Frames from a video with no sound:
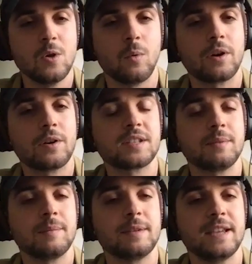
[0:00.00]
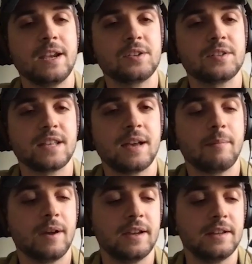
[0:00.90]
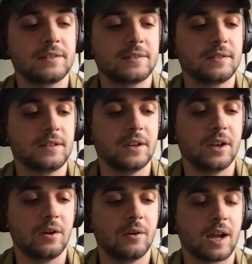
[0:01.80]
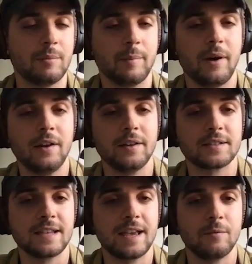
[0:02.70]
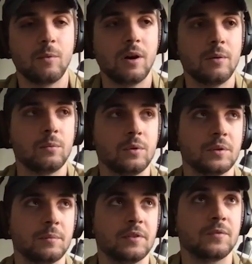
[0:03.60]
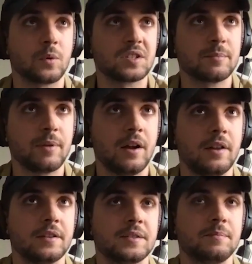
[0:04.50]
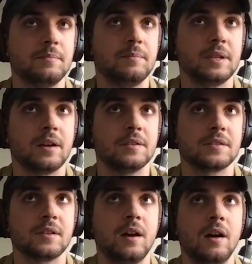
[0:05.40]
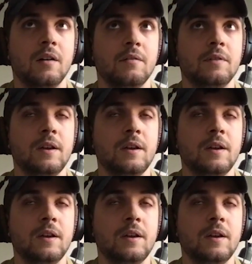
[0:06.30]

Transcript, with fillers: what are some limitations that might, you know, come upon us, and what will be forced upon us because of